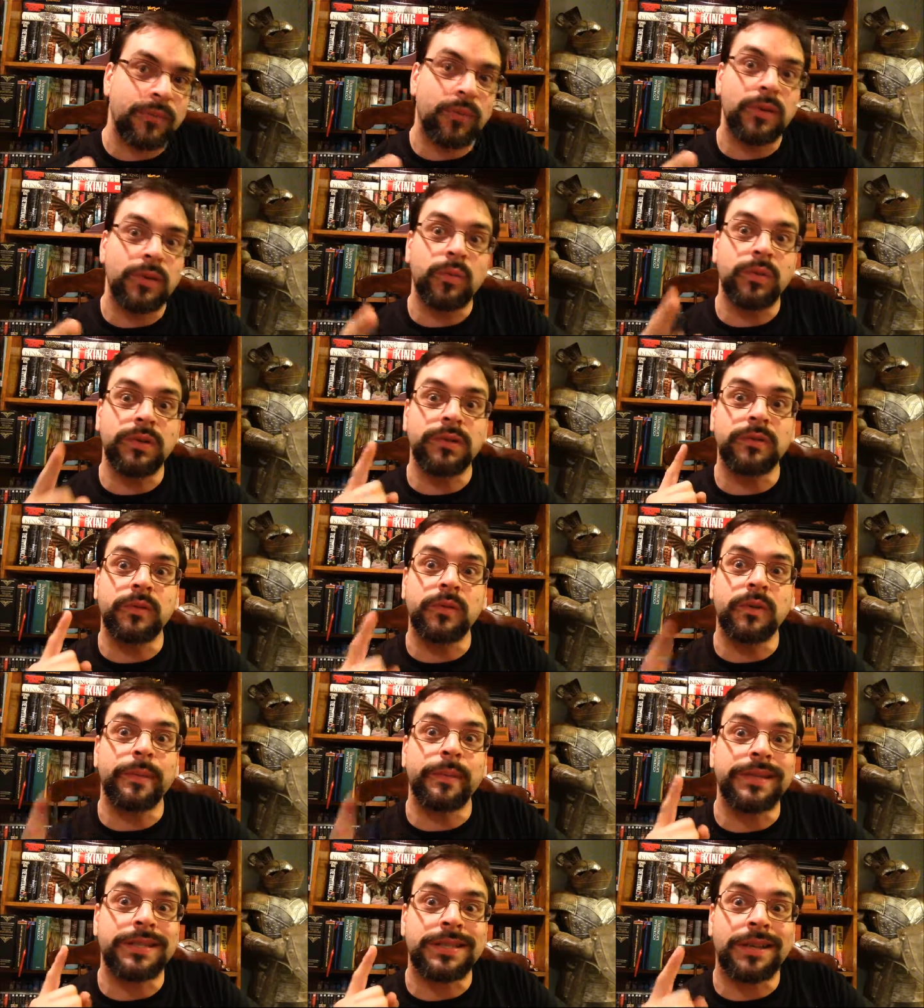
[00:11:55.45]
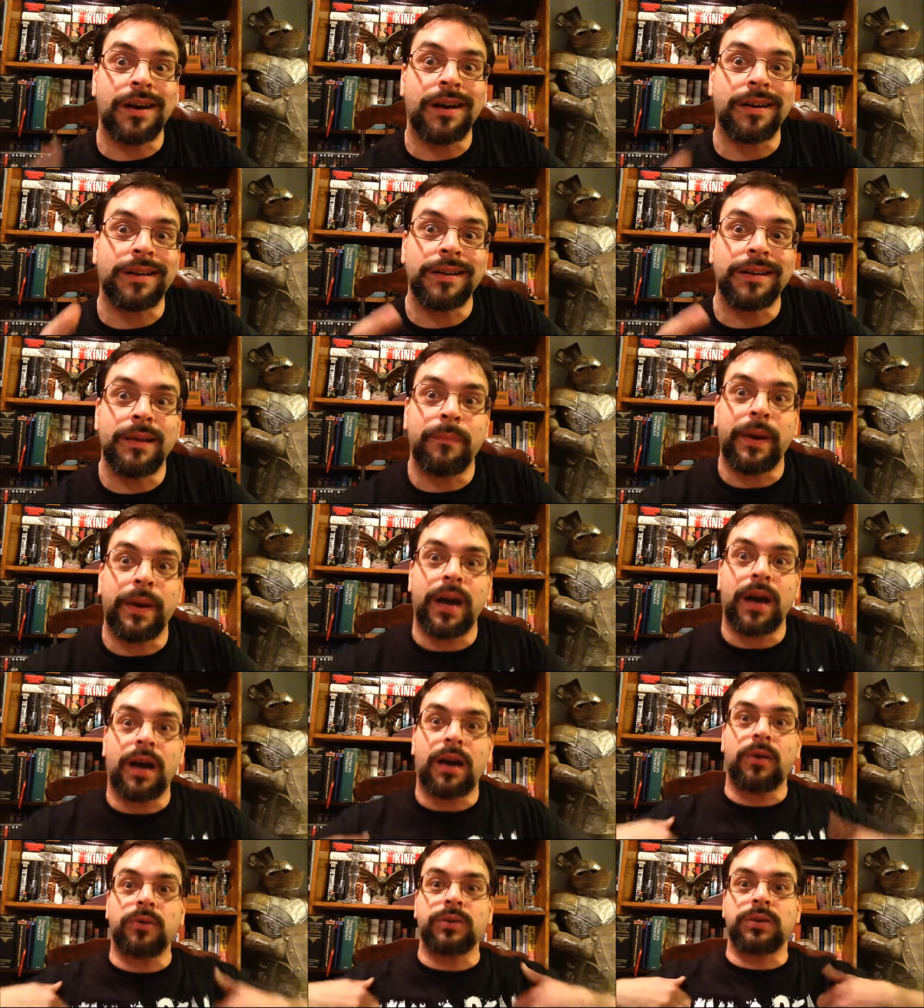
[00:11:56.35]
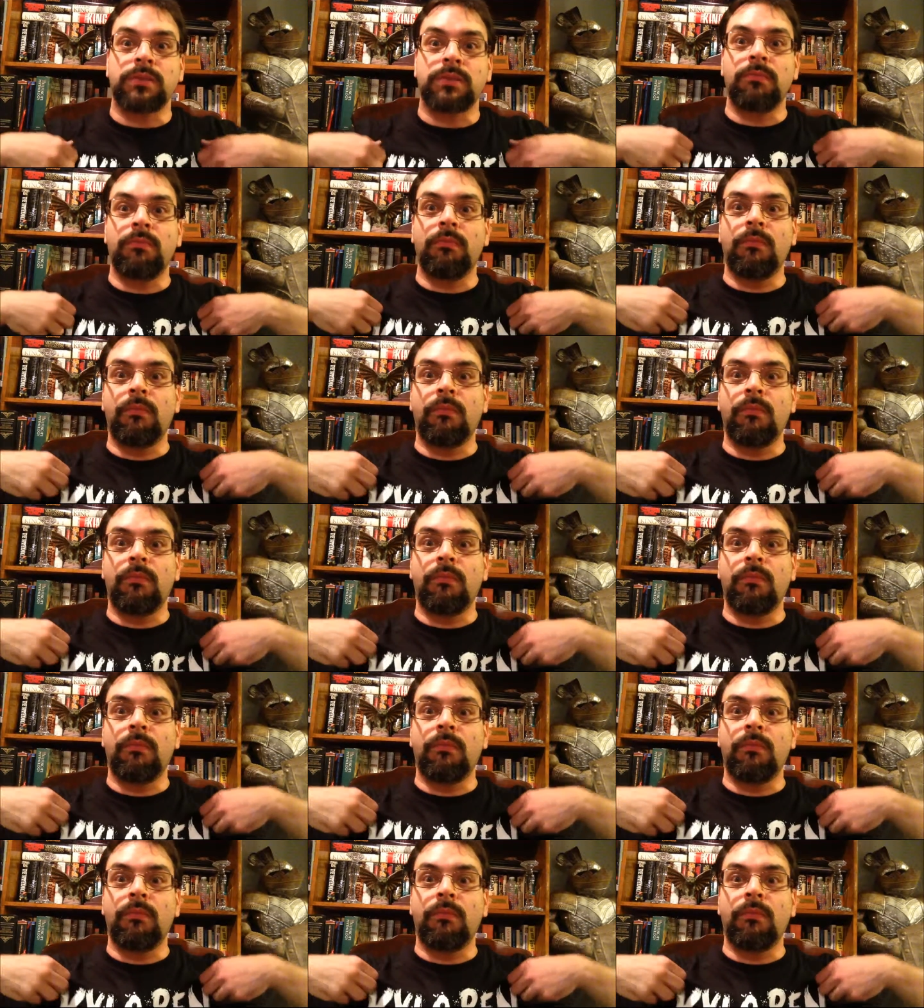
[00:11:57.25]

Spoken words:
where we will be talking about